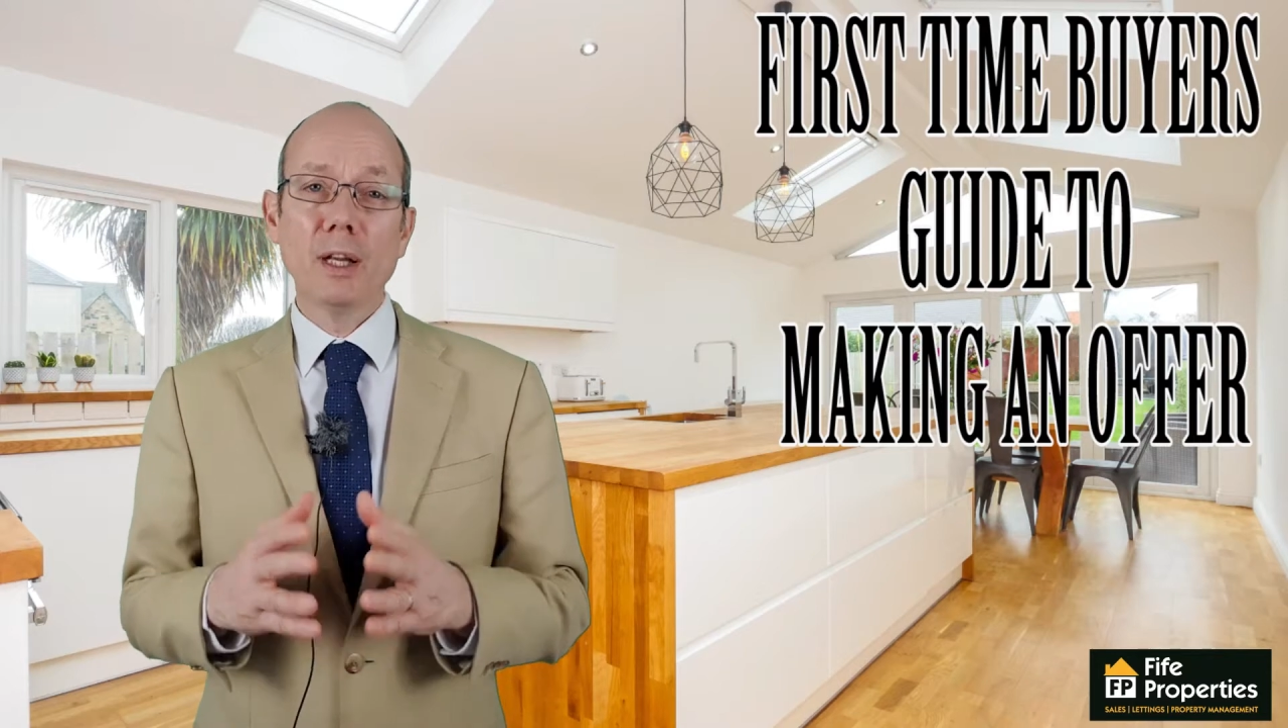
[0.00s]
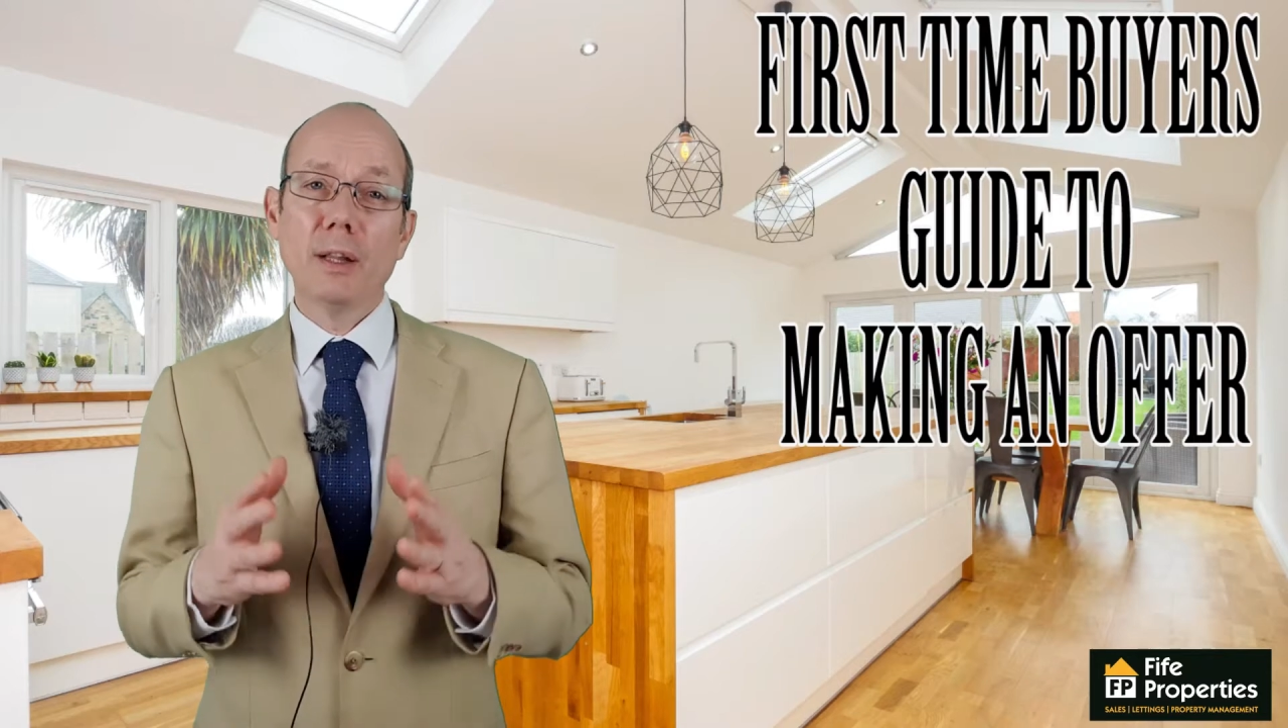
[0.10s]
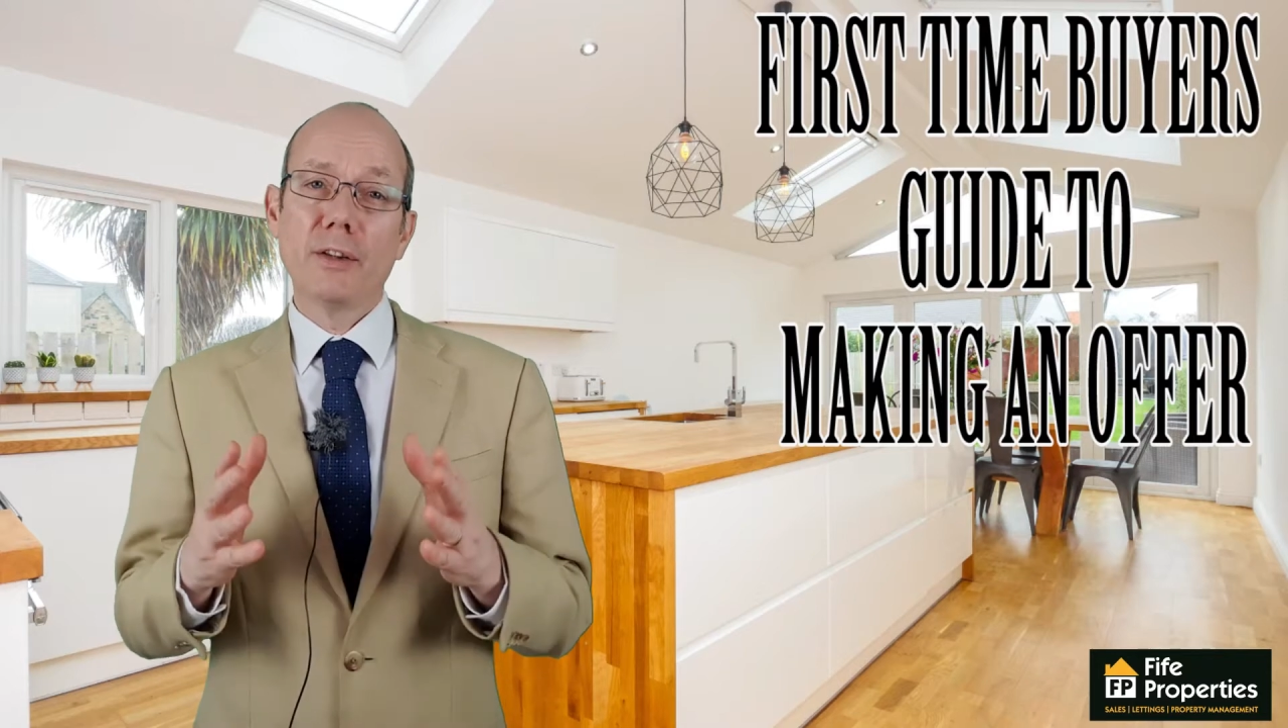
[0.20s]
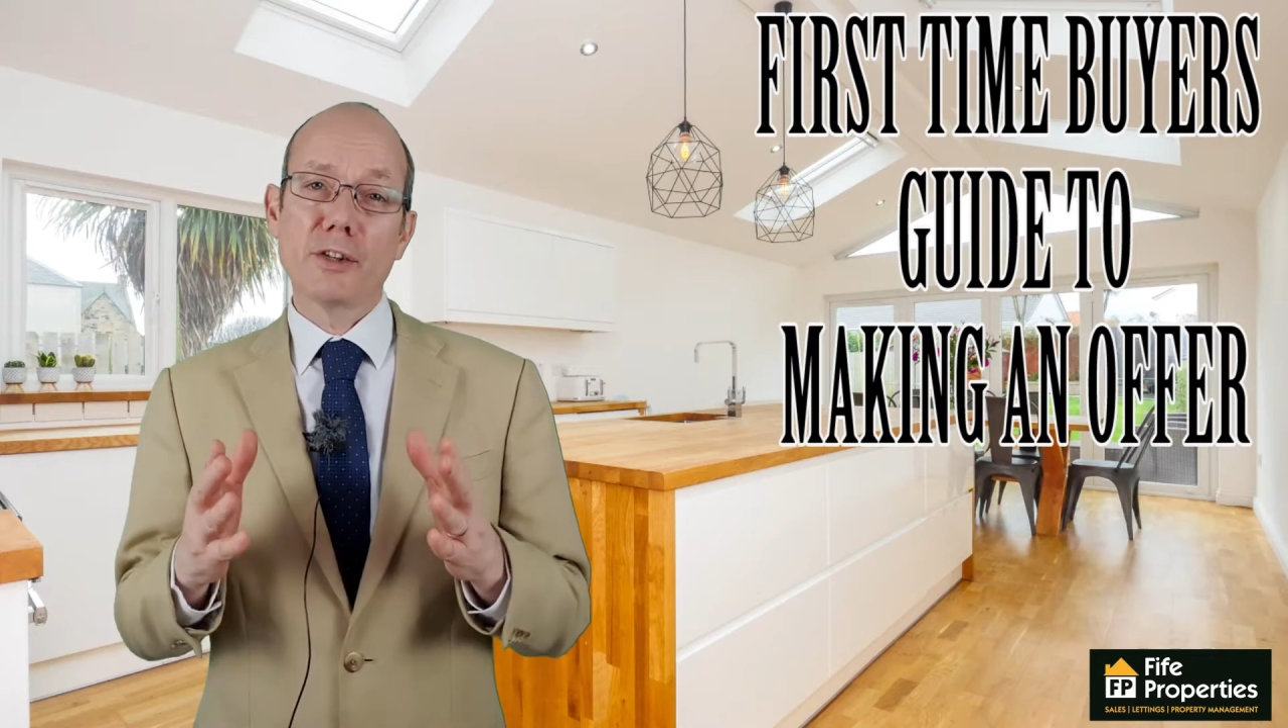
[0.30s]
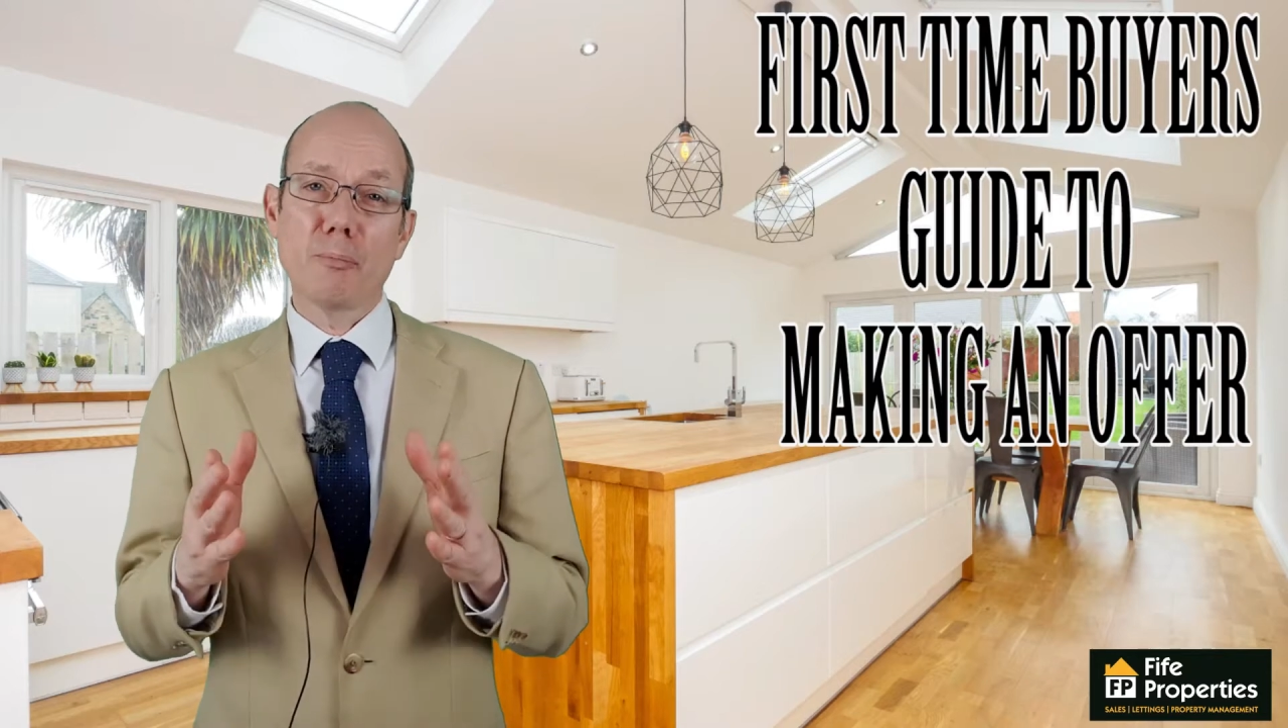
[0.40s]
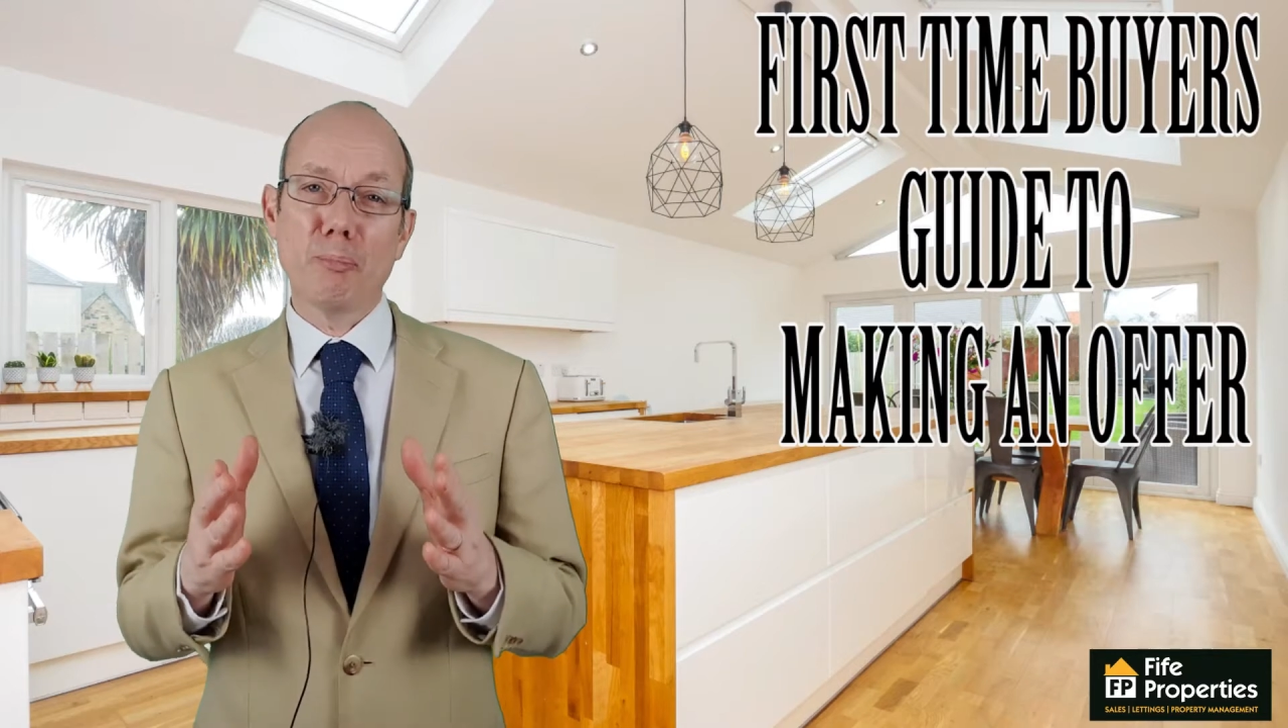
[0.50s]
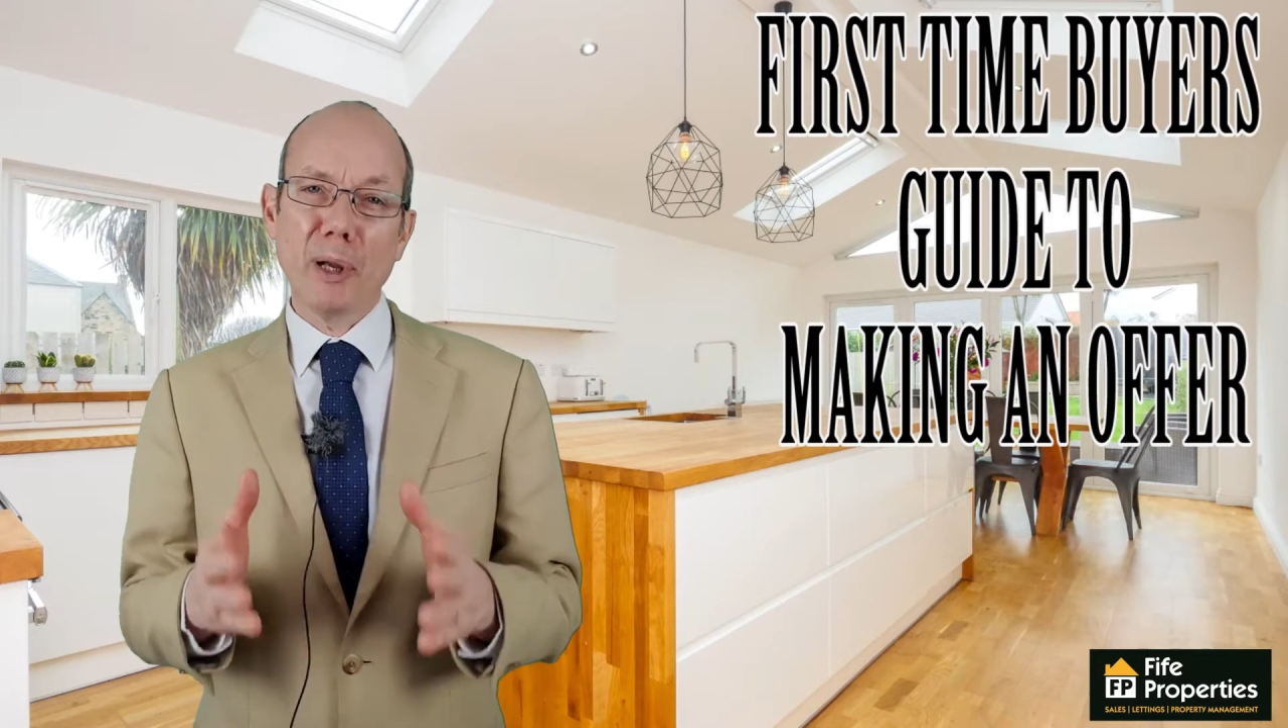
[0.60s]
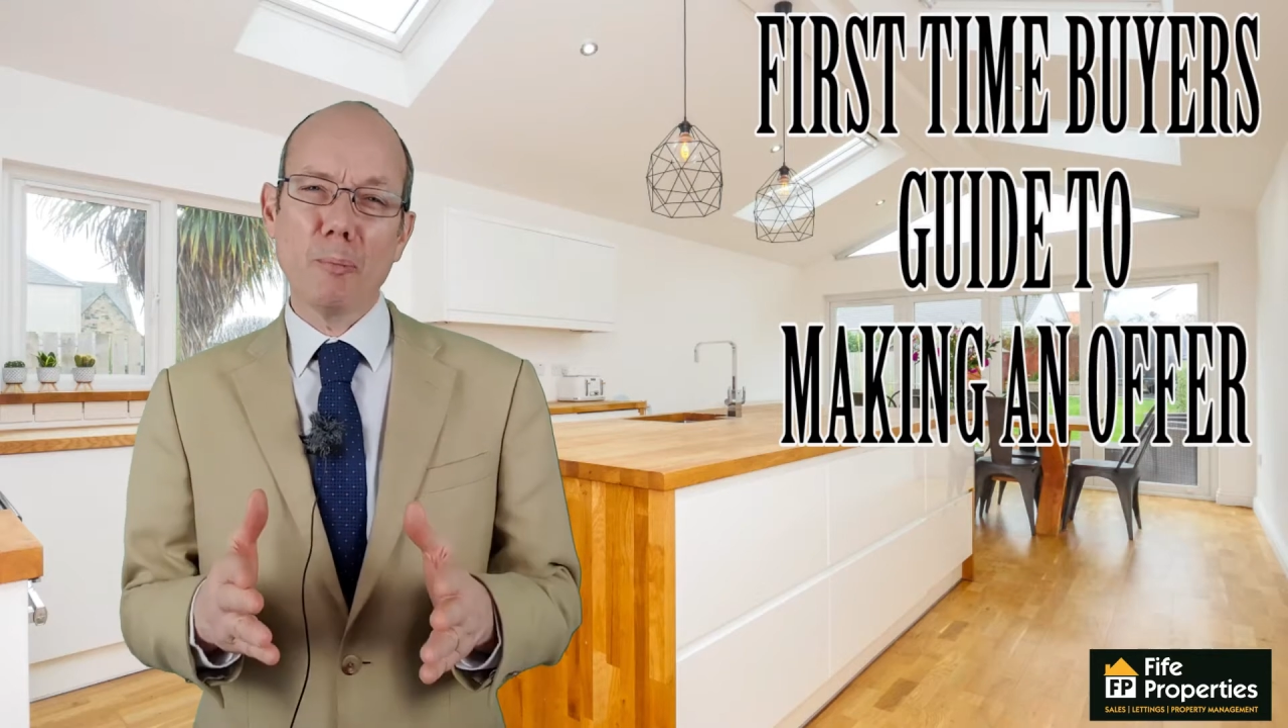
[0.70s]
there's a bit